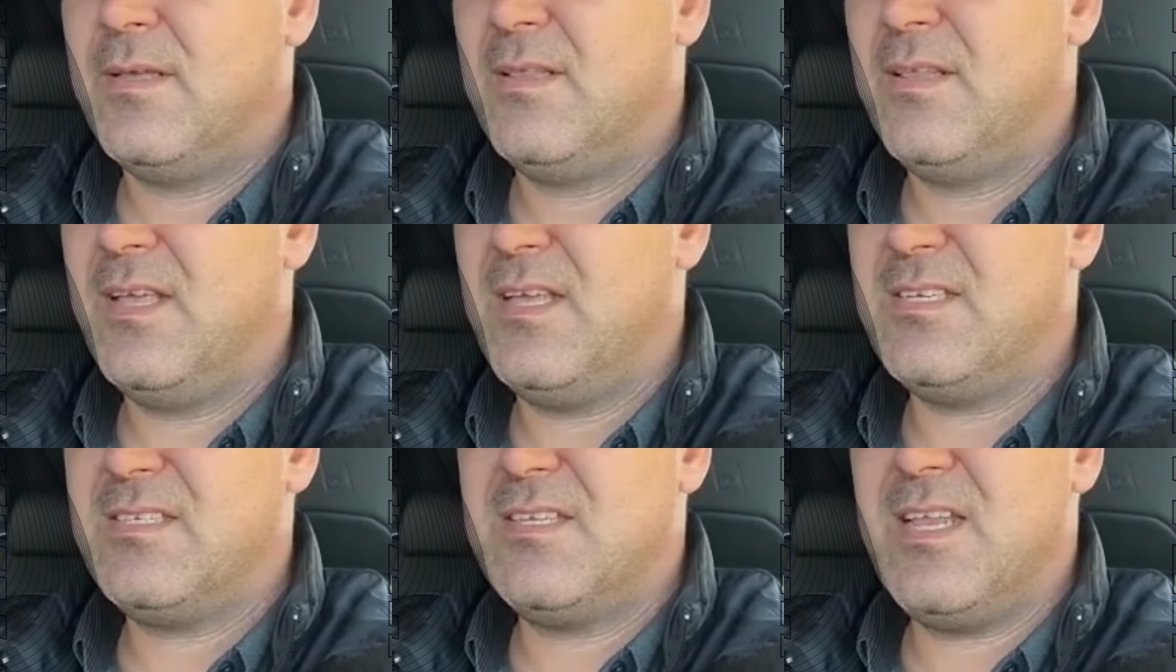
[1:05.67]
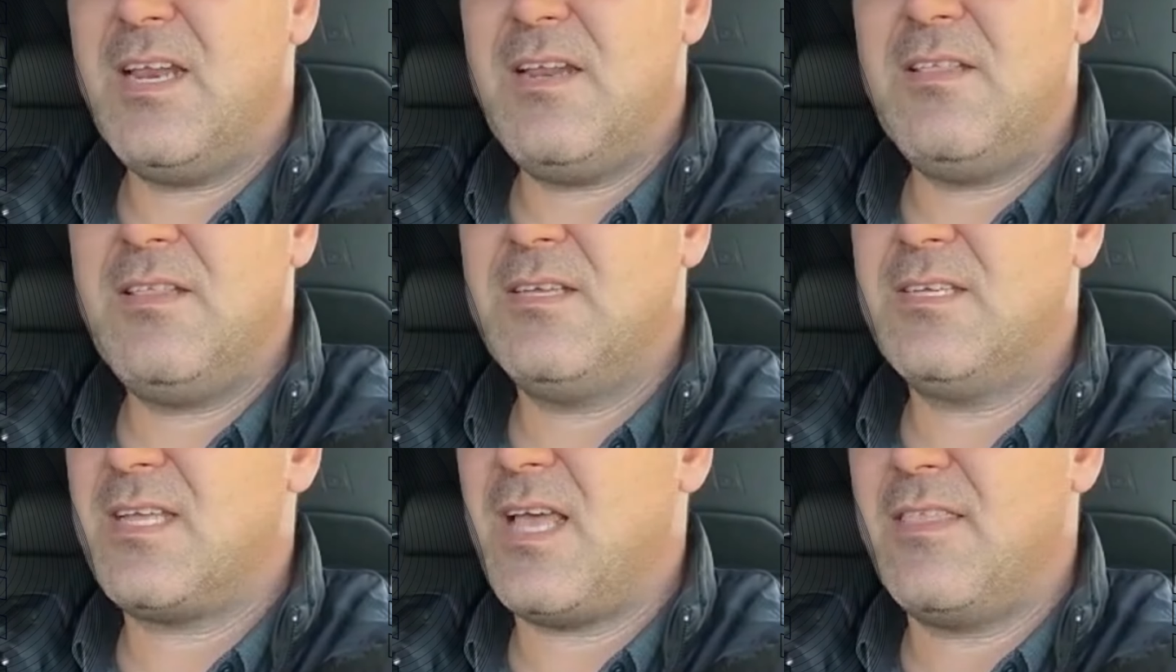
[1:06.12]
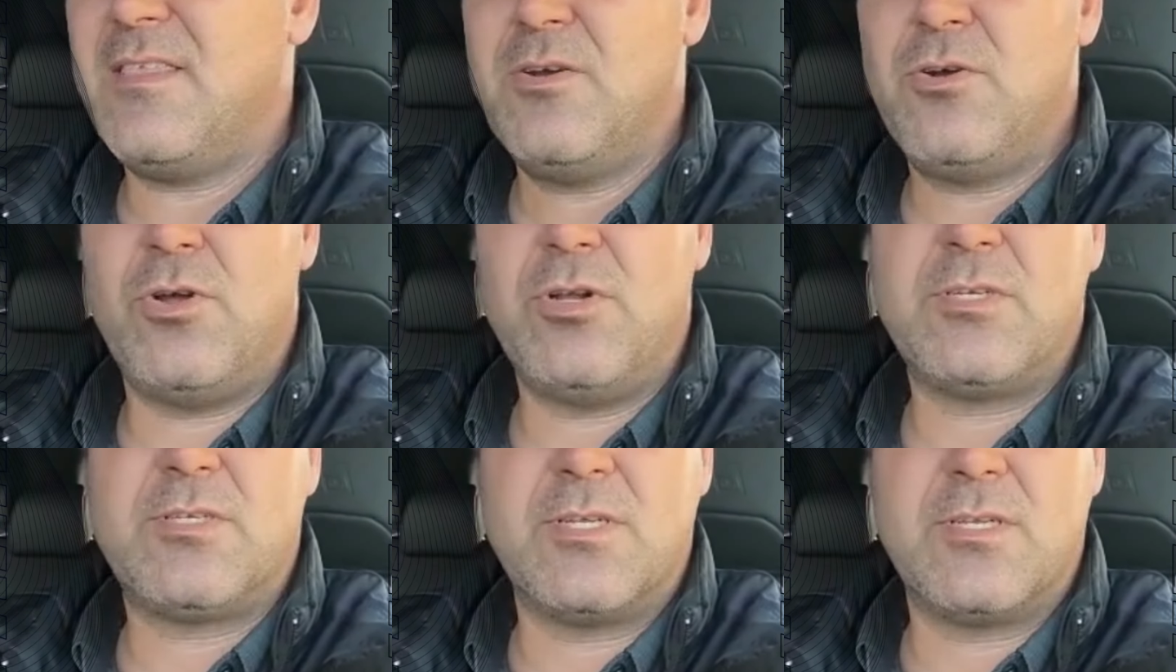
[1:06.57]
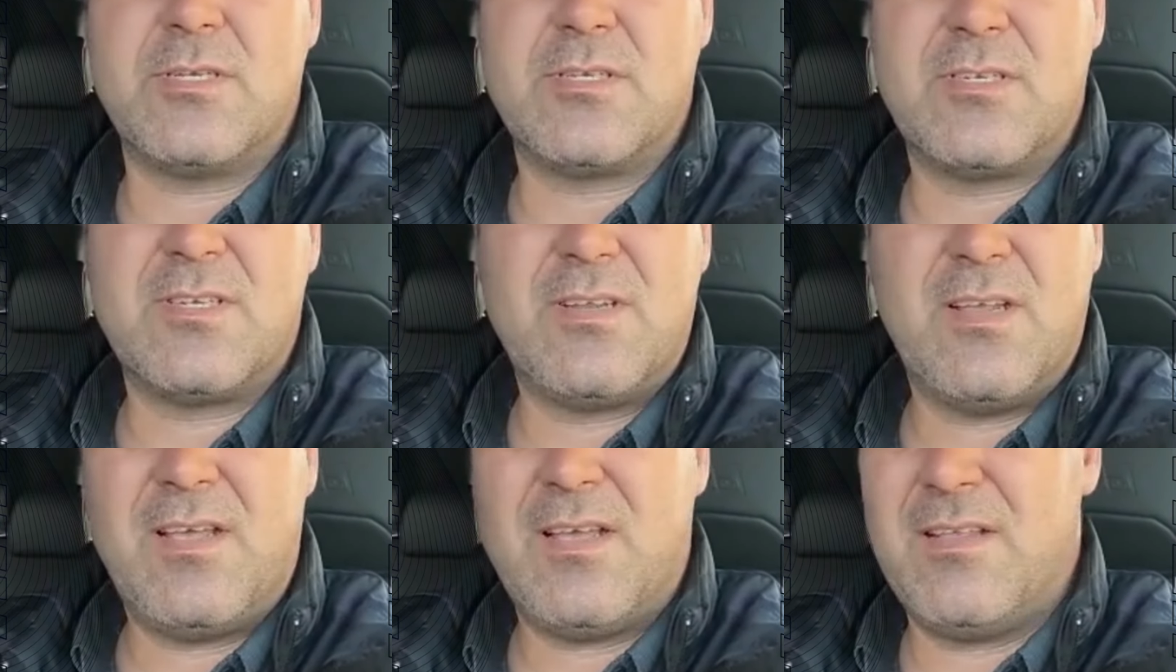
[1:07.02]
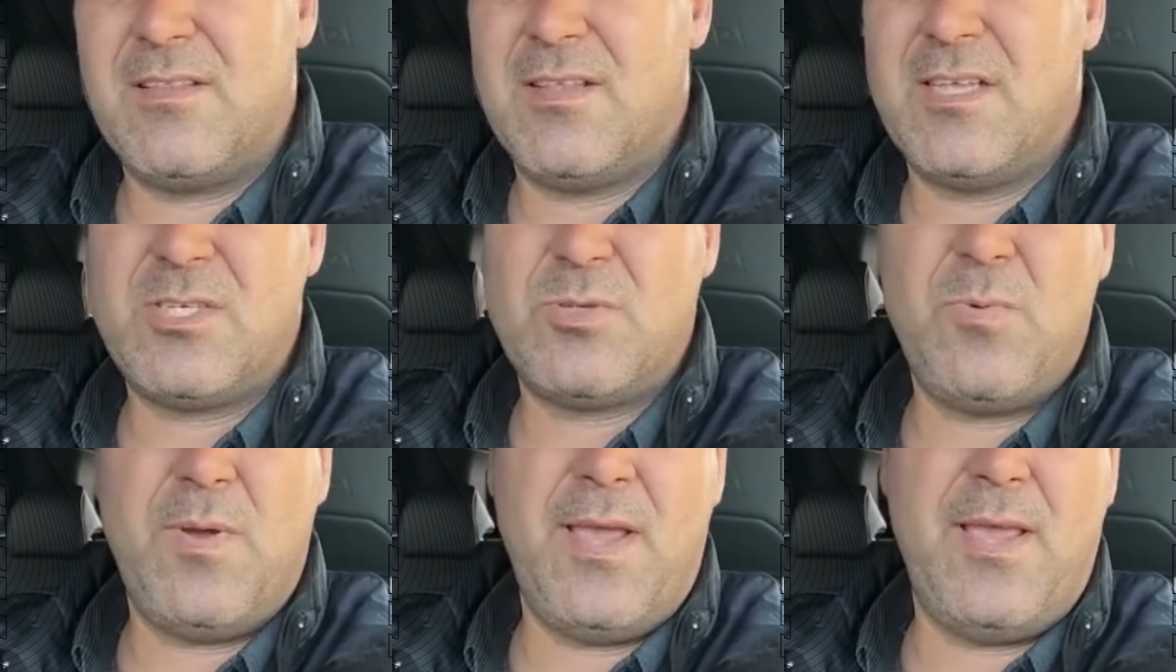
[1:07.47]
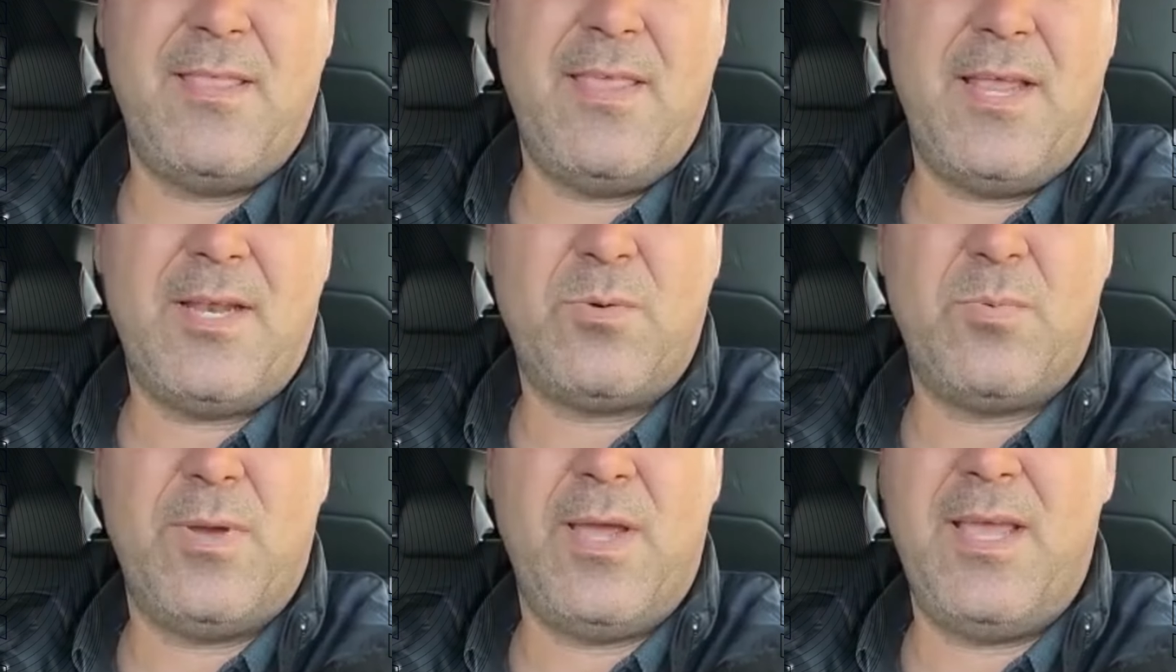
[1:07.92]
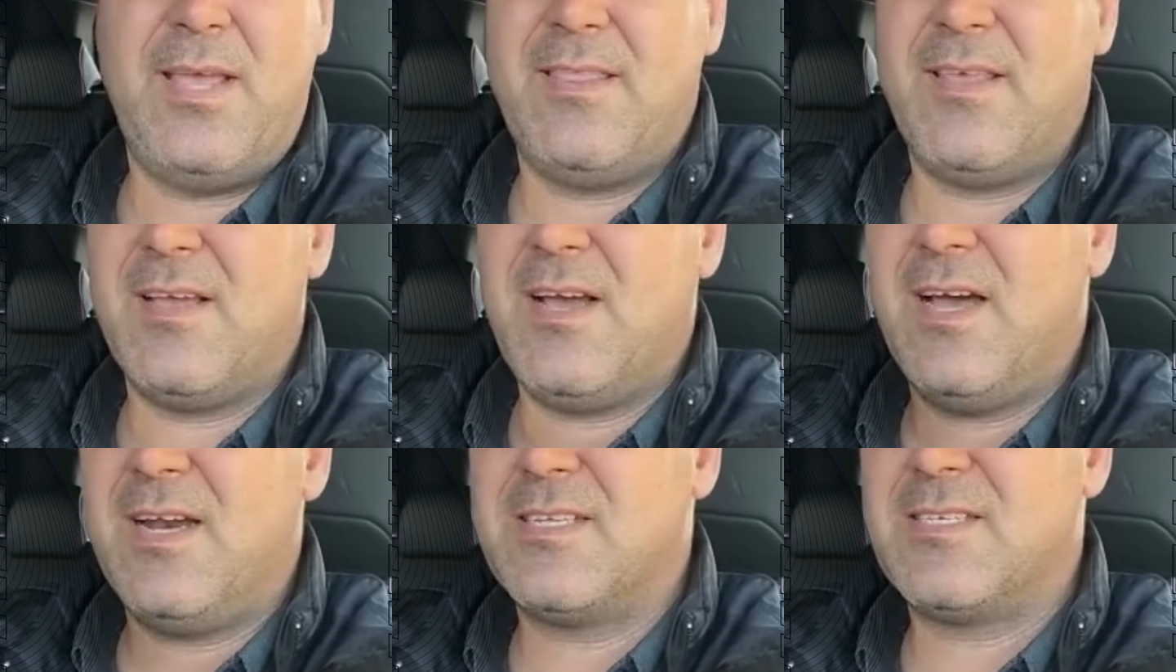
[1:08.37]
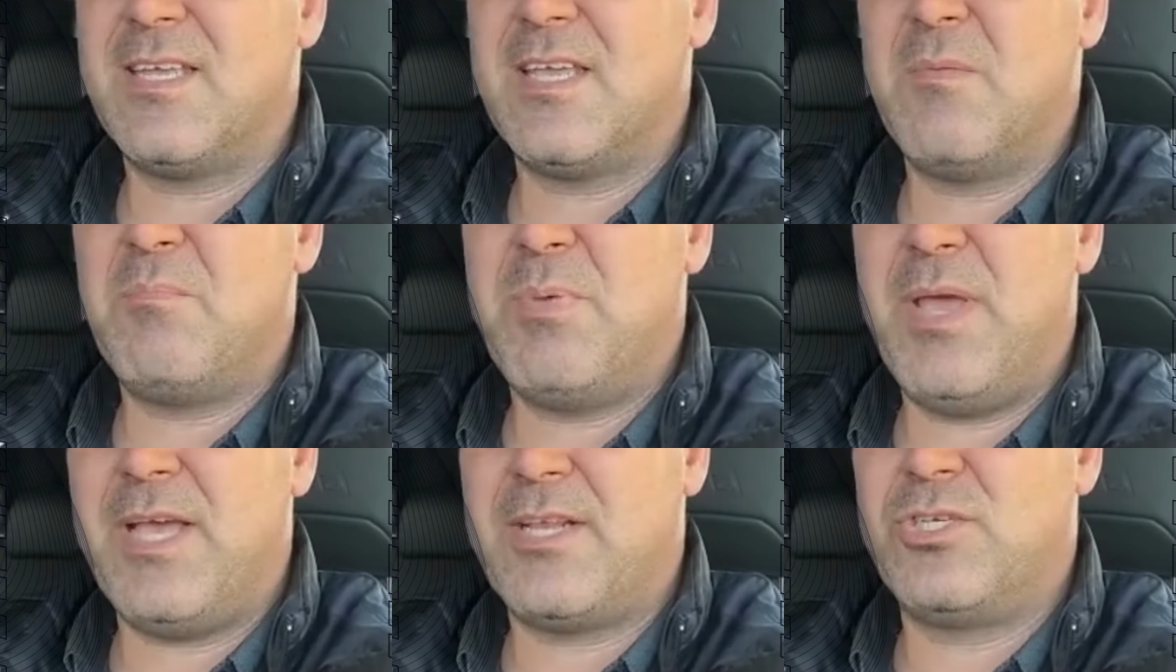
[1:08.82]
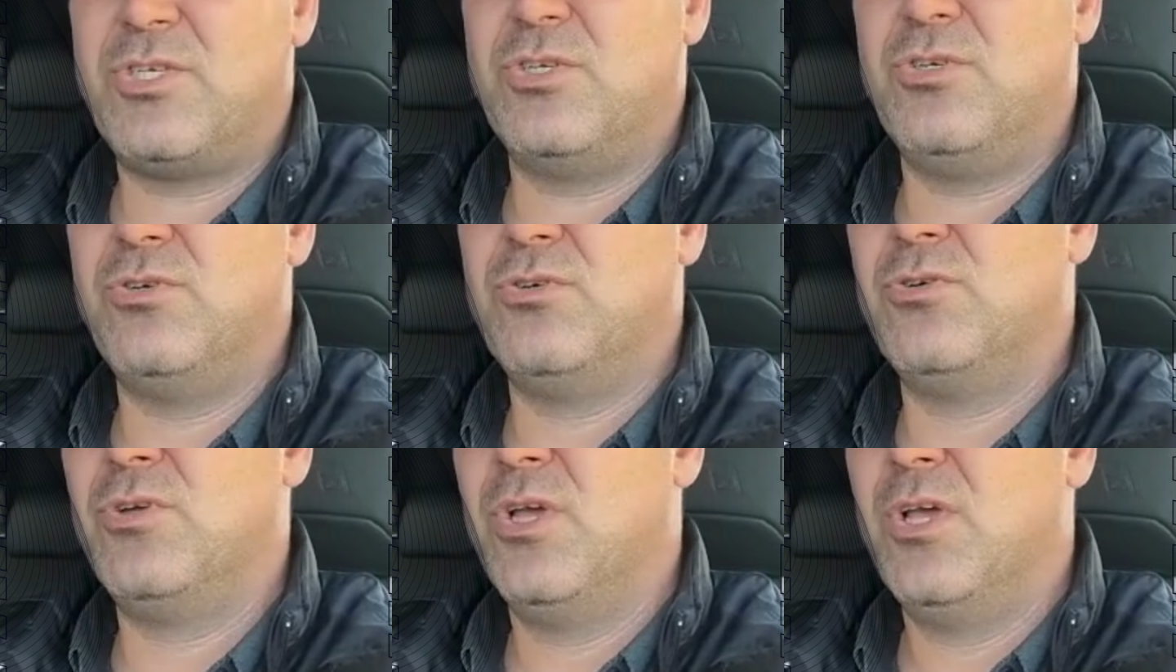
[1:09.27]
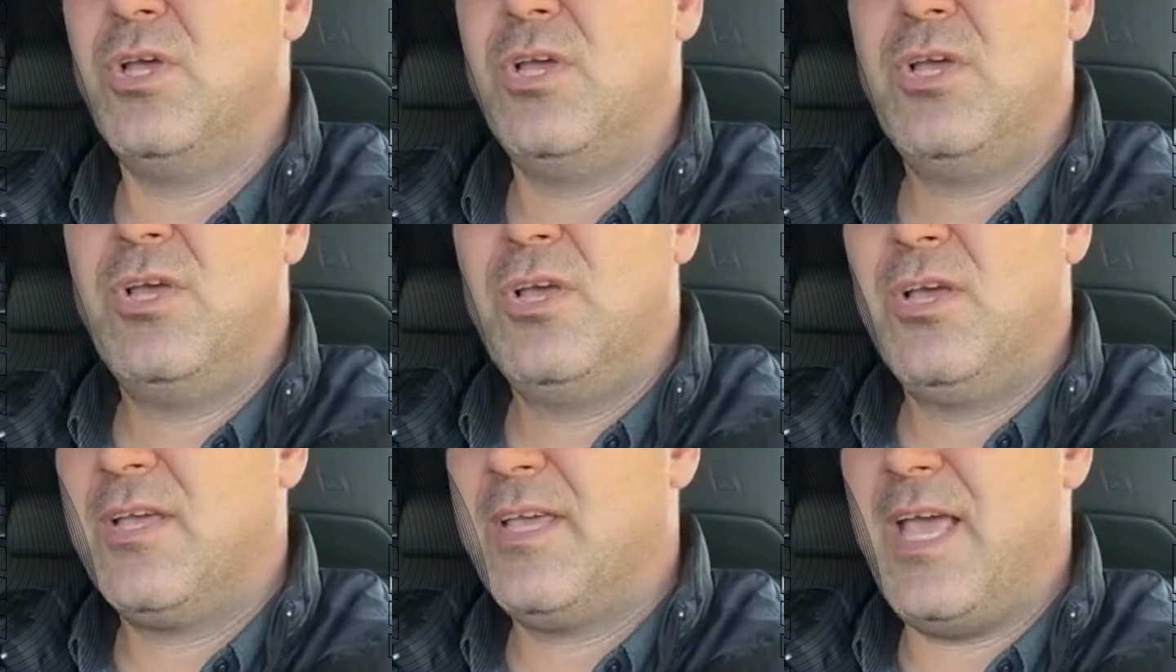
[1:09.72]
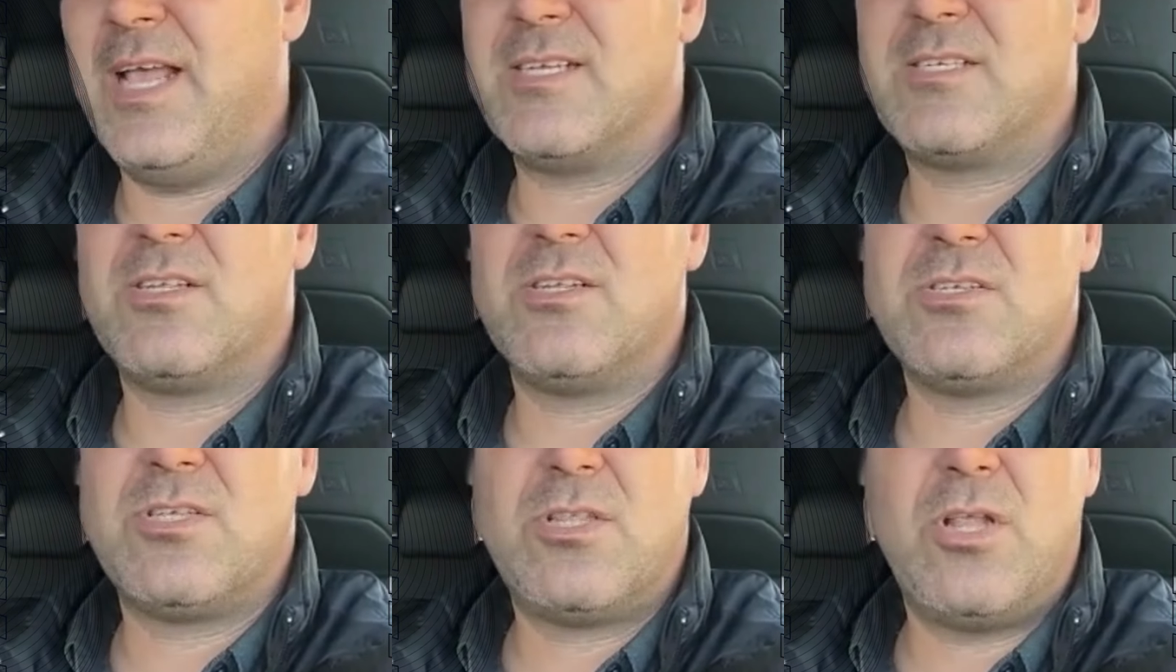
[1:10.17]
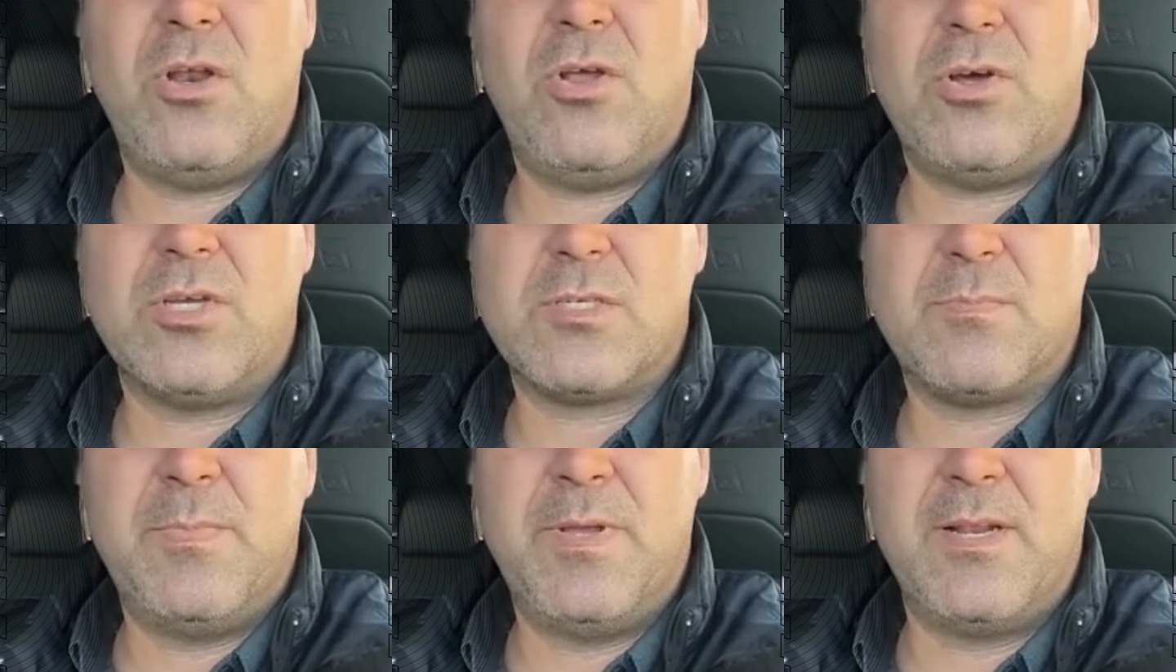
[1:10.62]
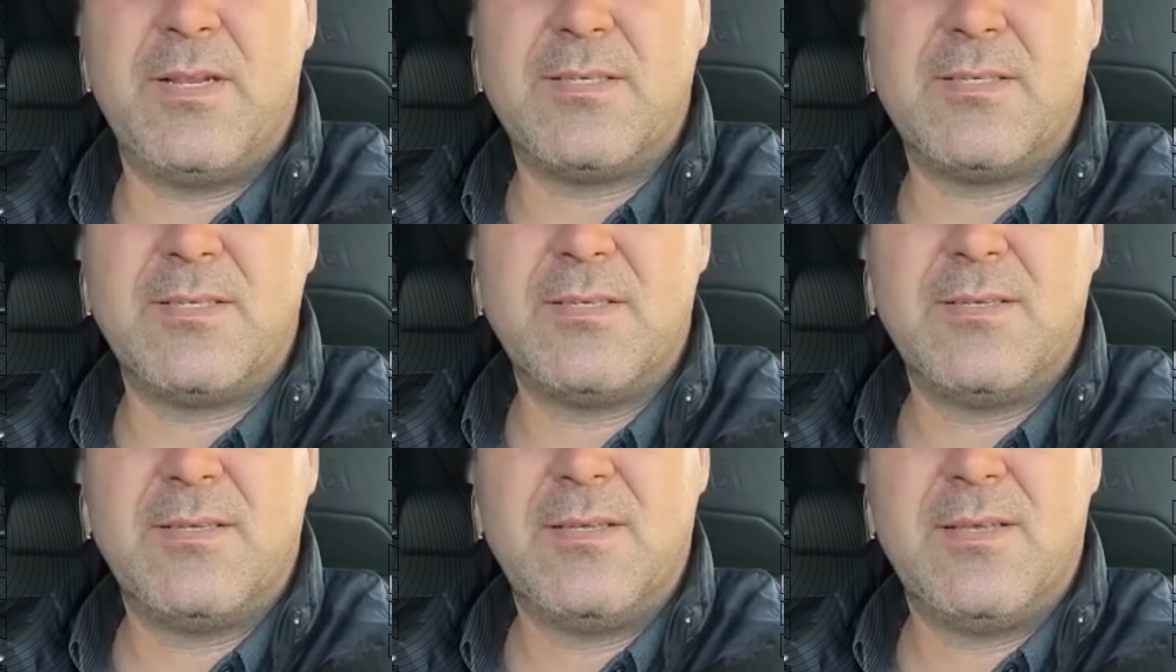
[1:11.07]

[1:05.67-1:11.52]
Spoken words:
There's none of this other nonsense. This way, that way, the guy doesn't get back to you, cancels at the last minute.